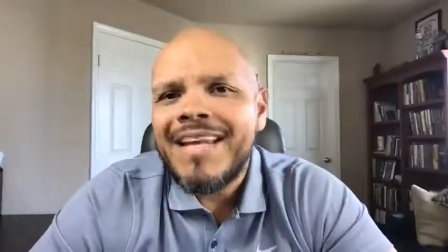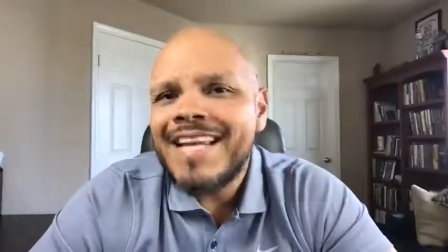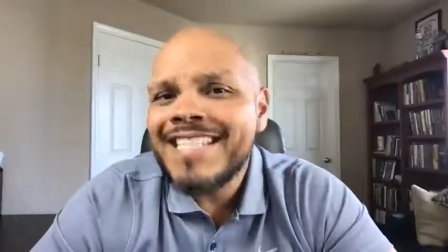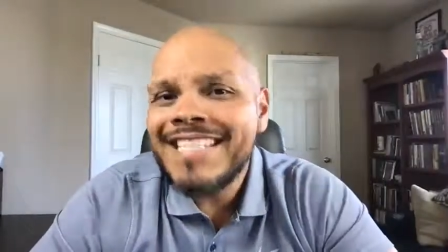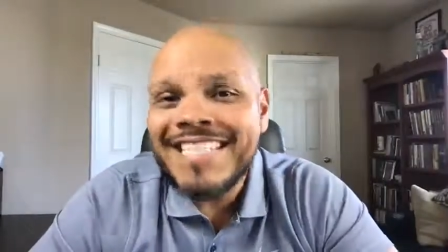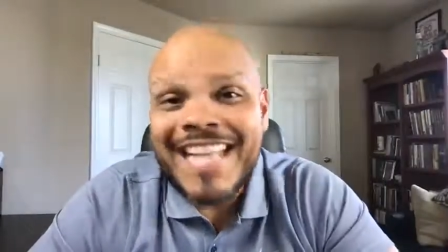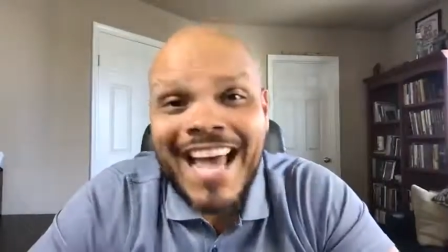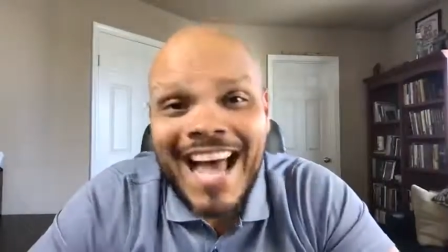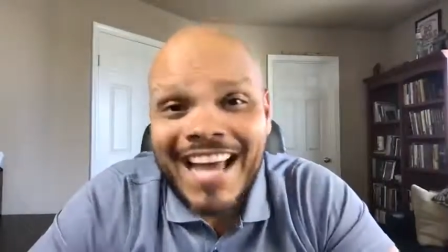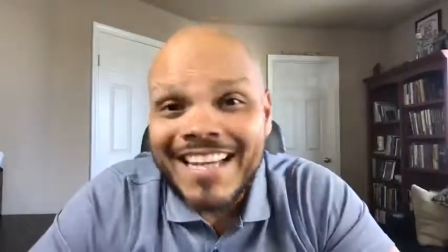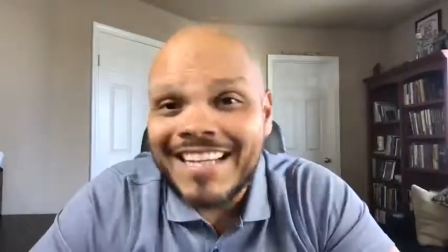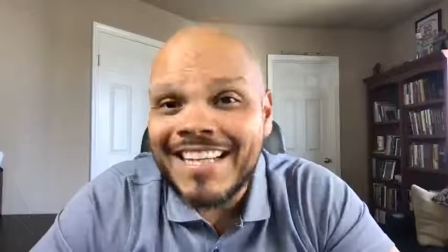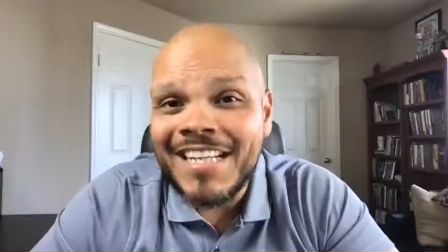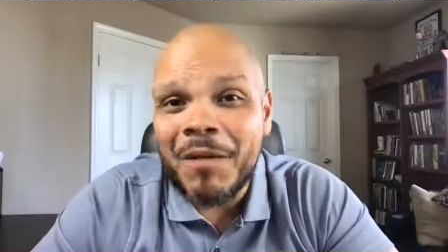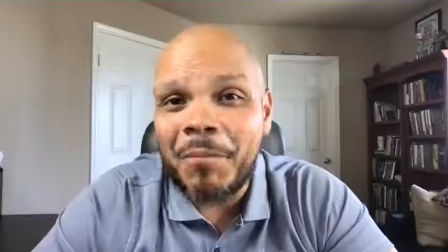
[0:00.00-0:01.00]
is not
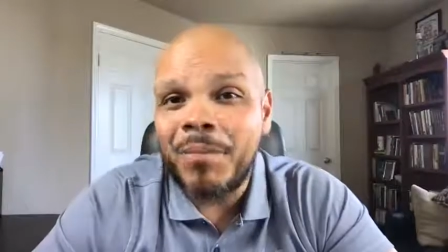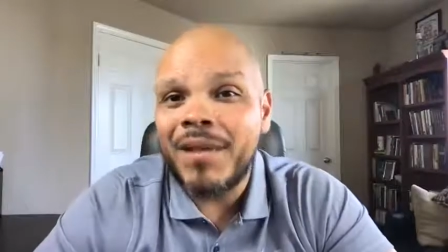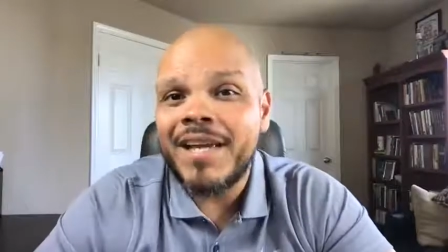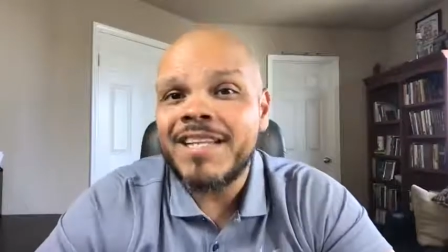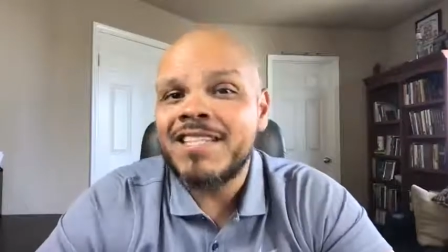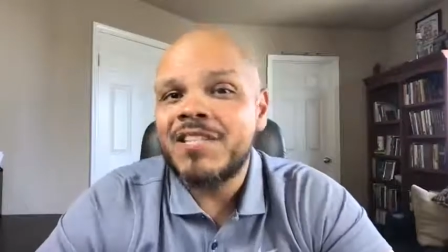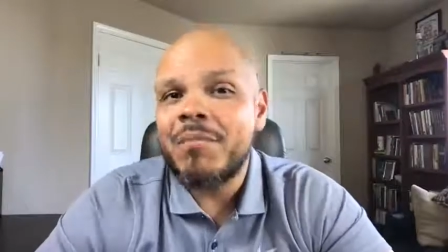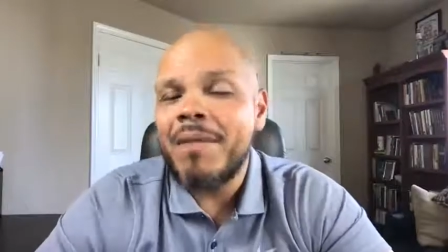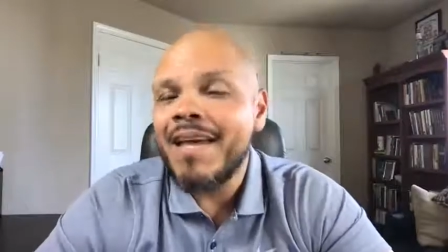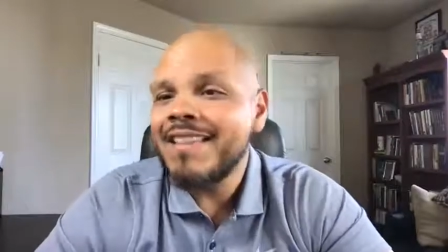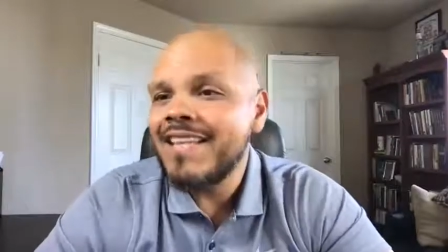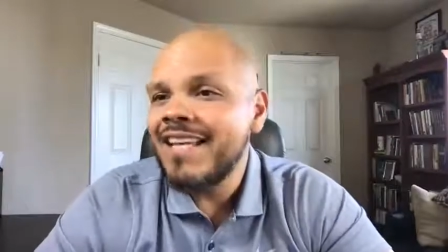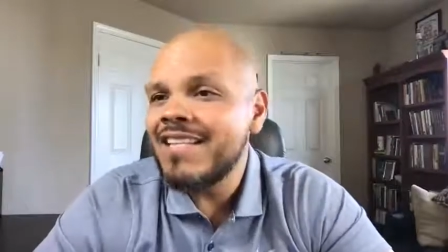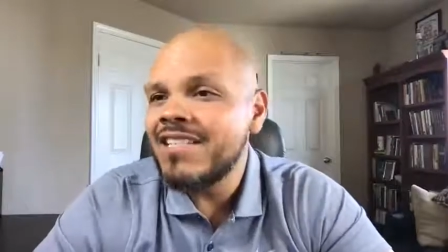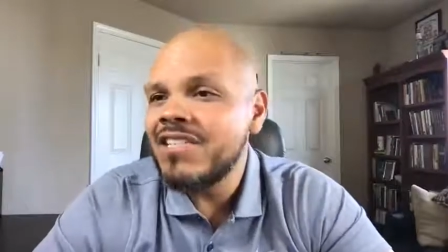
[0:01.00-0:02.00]
in a place to
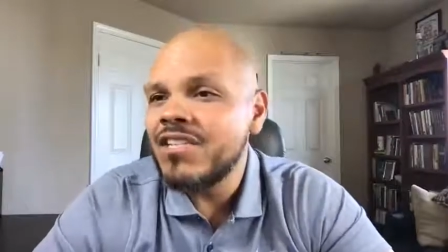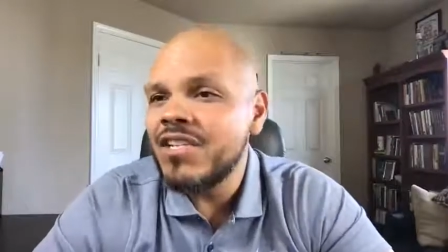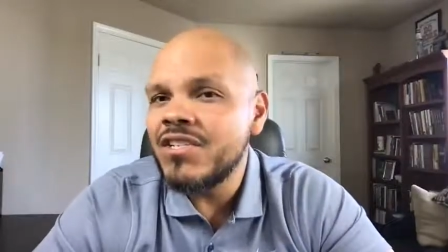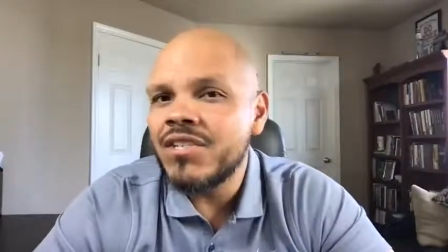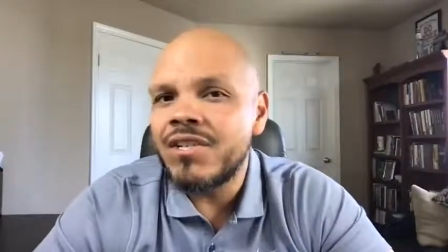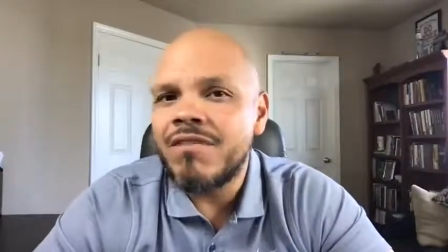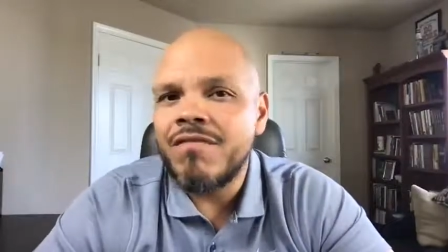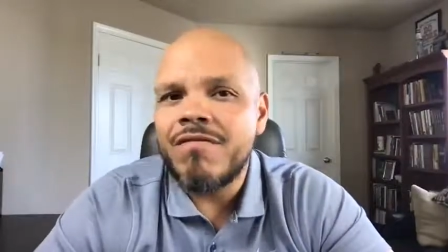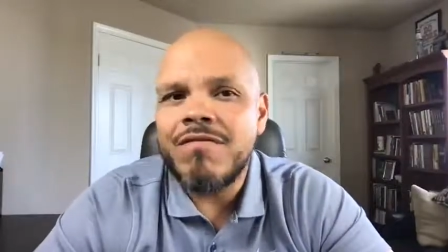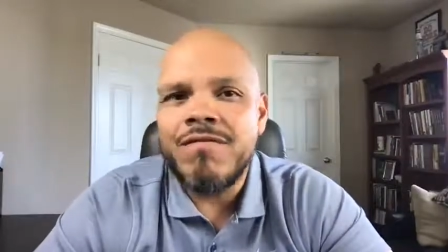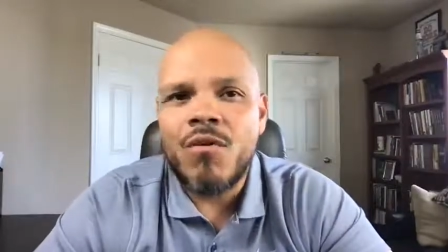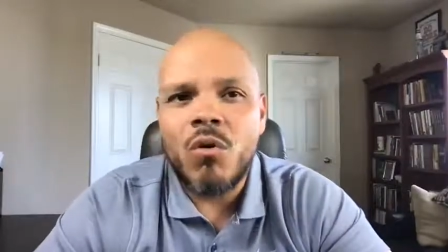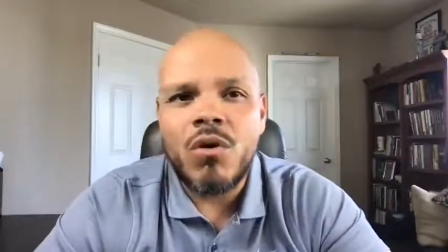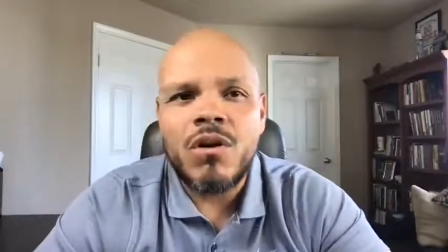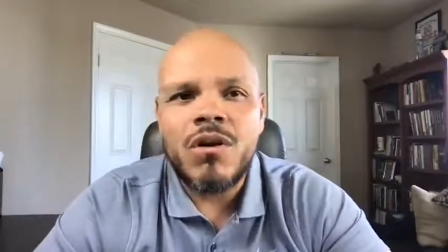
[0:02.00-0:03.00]
make that decision
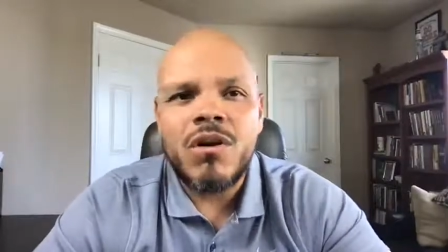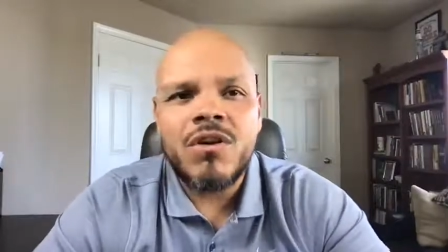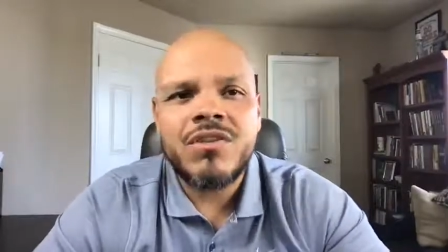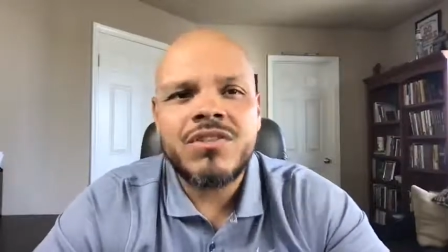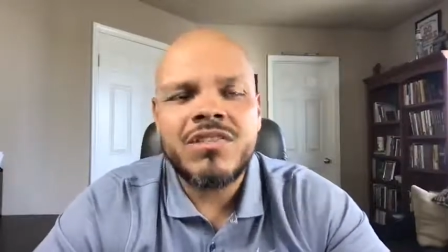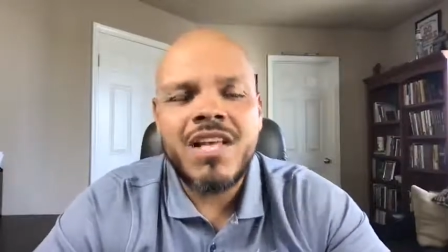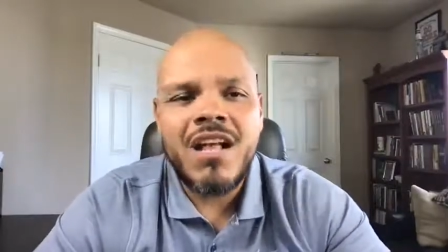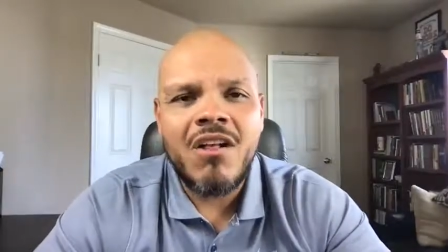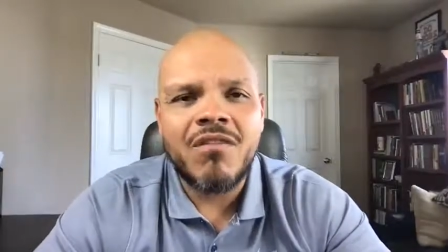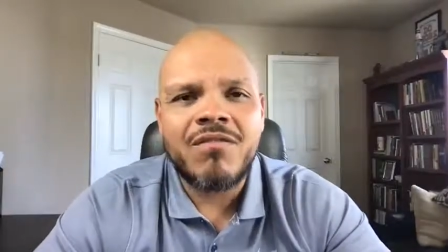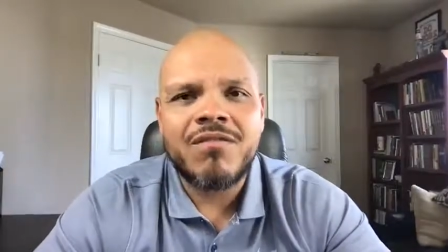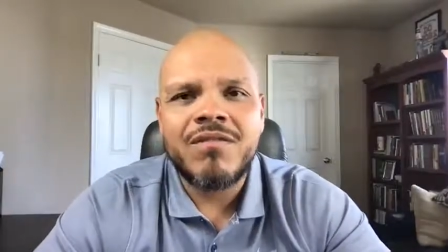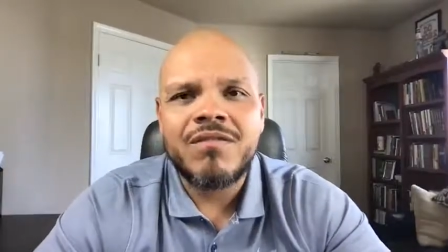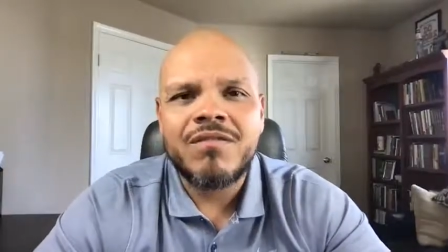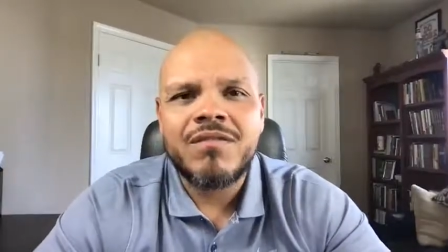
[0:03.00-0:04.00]
for herself.